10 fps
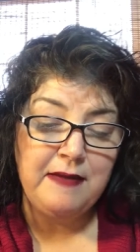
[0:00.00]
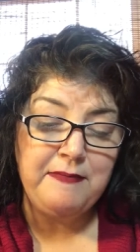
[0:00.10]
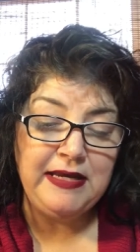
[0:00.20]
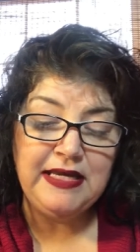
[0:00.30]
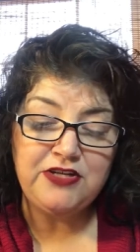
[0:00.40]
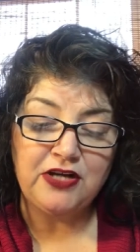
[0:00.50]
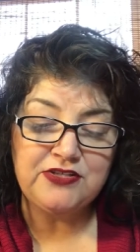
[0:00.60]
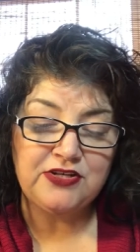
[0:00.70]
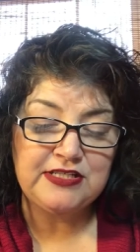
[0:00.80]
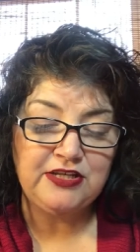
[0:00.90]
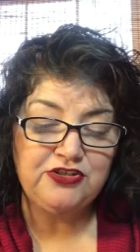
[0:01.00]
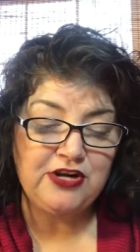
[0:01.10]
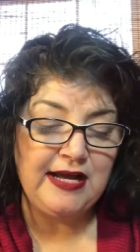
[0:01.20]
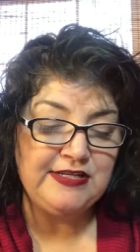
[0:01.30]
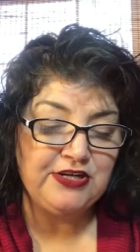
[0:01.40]
Many adults are still
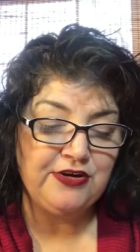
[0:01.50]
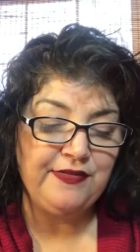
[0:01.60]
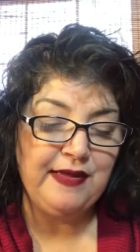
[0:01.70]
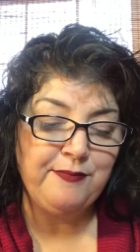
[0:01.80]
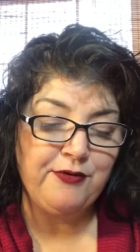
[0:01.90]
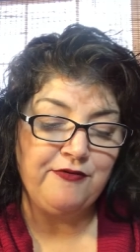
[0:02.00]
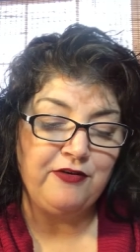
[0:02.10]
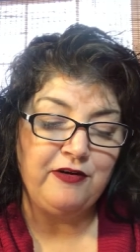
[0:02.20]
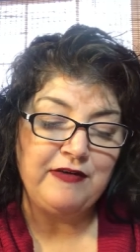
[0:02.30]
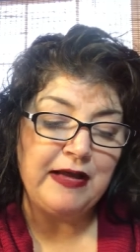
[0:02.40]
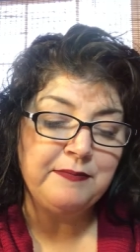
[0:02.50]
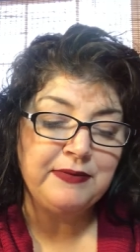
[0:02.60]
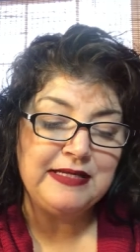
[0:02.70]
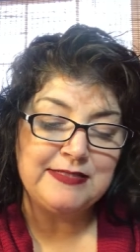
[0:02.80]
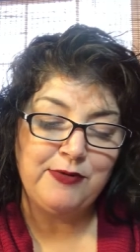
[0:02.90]
trying to earn the approval of
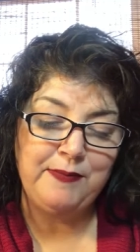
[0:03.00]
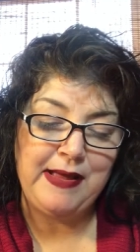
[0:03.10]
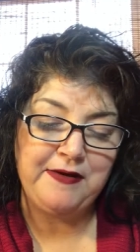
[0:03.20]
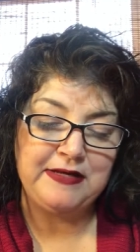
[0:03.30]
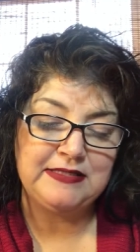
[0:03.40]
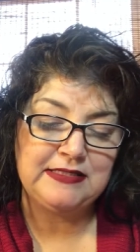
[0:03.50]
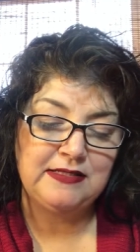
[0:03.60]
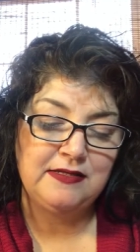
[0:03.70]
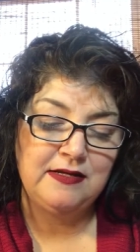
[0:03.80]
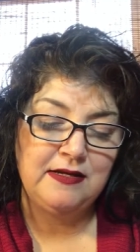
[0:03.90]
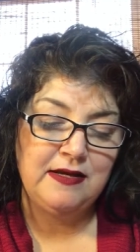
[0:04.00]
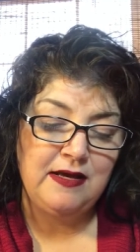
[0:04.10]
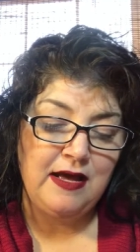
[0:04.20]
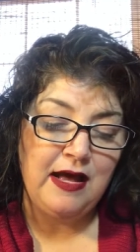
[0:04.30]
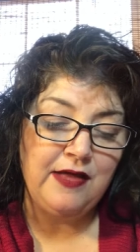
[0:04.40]
unpleasable parents.
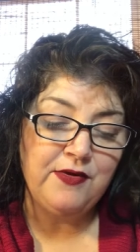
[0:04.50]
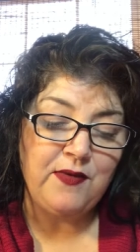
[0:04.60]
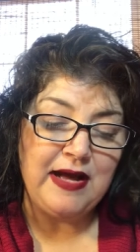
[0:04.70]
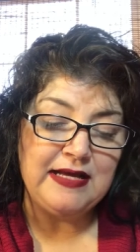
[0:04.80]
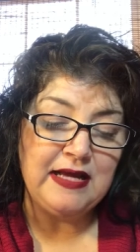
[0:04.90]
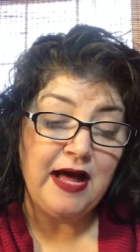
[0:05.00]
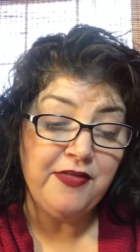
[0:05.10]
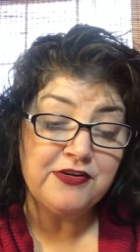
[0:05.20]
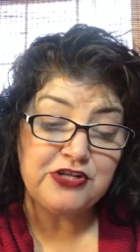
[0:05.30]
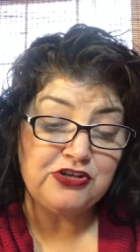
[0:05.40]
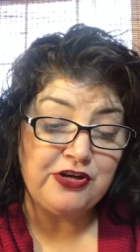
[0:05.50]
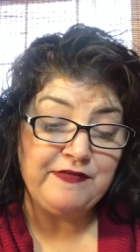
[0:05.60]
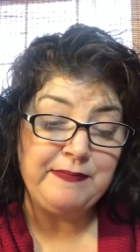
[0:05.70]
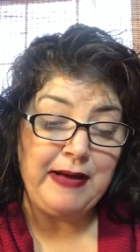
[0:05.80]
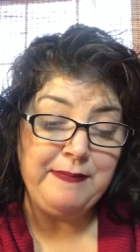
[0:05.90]
Otherwise, others are
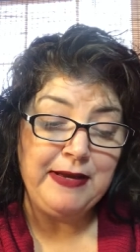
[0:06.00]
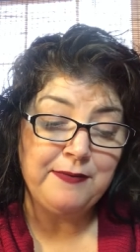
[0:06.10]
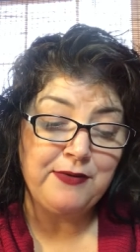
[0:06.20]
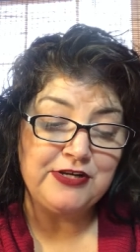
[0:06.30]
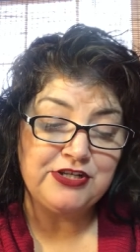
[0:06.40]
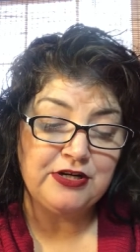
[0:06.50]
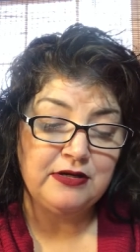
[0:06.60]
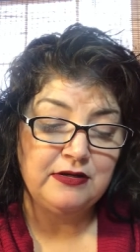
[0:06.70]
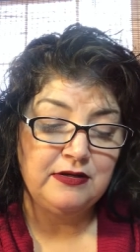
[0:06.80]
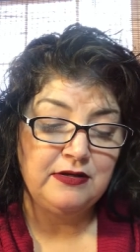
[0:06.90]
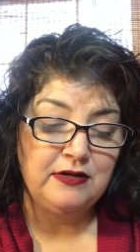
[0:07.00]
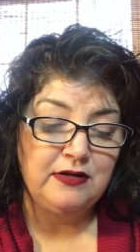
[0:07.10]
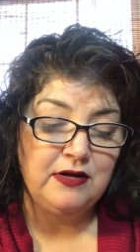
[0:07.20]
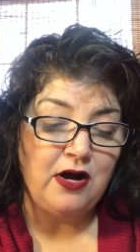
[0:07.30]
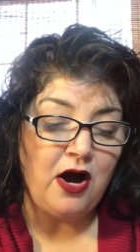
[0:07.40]
driven by peer pressure,
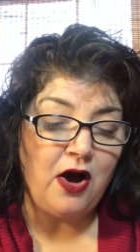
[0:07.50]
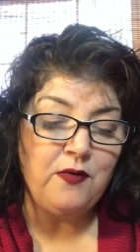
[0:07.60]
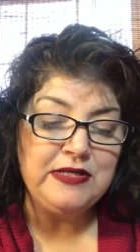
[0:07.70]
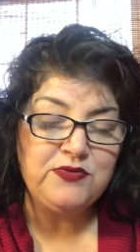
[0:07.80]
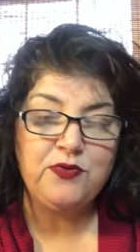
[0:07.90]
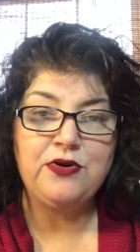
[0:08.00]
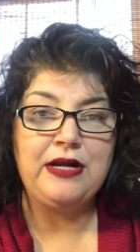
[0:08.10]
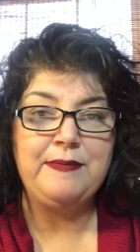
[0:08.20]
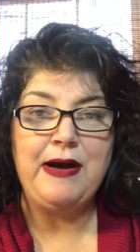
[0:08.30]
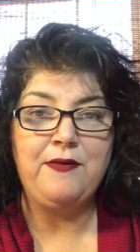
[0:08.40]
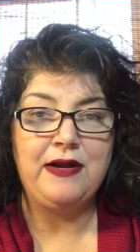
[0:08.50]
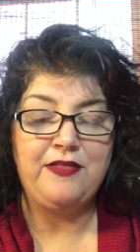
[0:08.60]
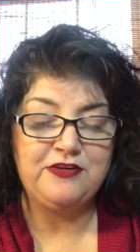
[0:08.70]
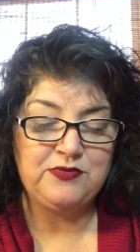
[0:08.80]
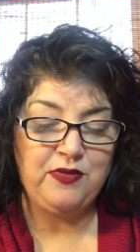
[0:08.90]
always worried about what
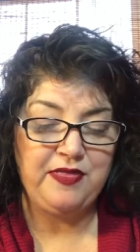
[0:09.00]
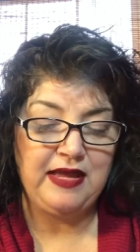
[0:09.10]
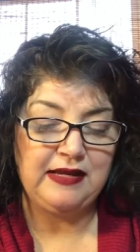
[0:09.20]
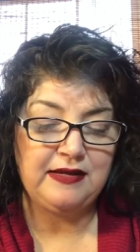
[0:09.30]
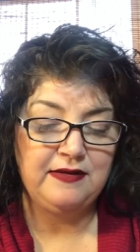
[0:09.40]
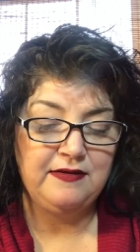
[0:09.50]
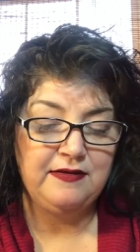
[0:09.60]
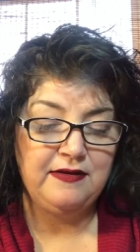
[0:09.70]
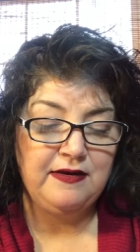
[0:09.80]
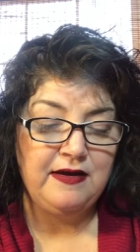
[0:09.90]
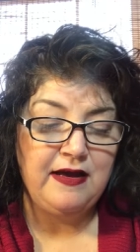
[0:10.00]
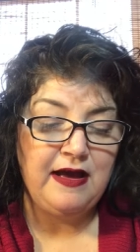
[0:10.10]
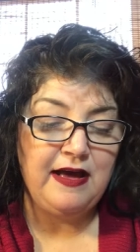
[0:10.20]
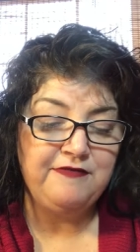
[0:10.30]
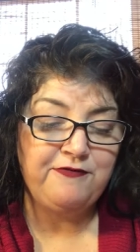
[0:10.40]
others will think.
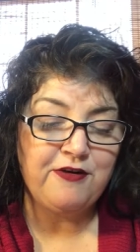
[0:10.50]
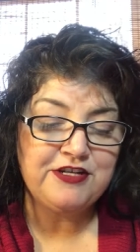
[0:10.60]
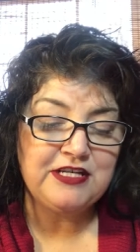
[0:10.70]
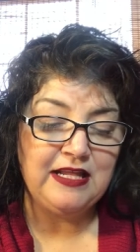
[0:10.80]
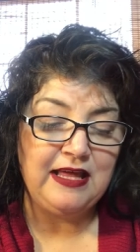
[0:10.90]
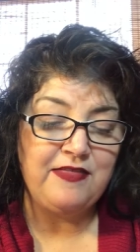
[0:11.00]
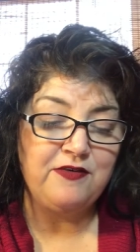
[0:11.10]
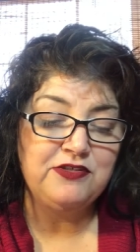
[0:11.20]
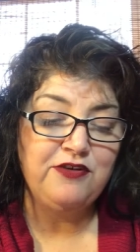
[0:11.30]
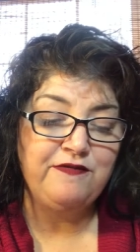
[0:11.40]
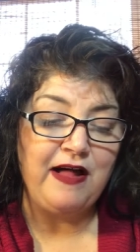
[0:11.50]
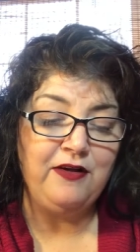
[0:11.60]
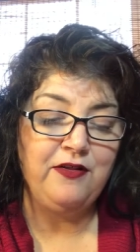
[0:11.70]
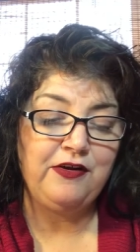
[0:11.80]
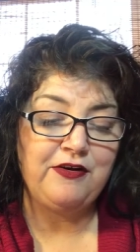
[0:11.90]
Unfortunately, those who
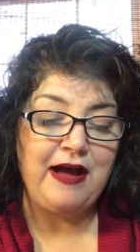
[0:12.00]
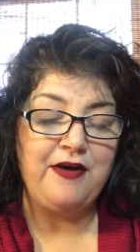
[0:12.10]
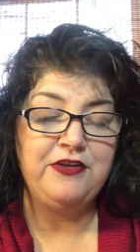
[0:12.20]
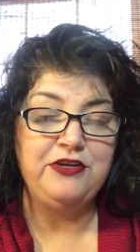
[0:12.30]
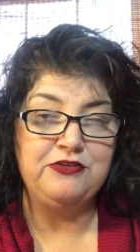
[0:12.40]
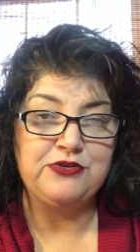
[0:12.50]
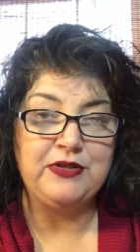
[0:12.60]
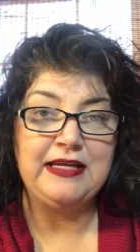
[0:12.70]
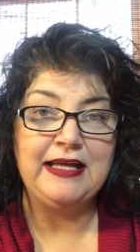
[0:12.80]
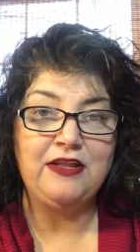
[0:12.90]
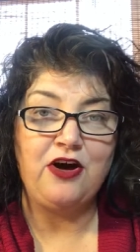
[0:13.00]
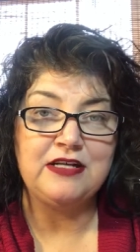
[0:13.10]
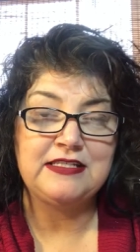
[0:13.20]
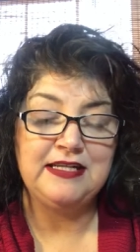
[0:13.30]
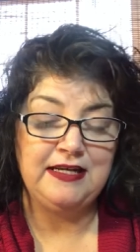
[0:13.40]
follow the crowd usually get
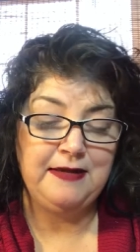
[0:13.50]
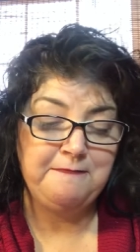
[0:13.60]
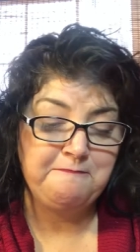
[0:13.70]
lost in it.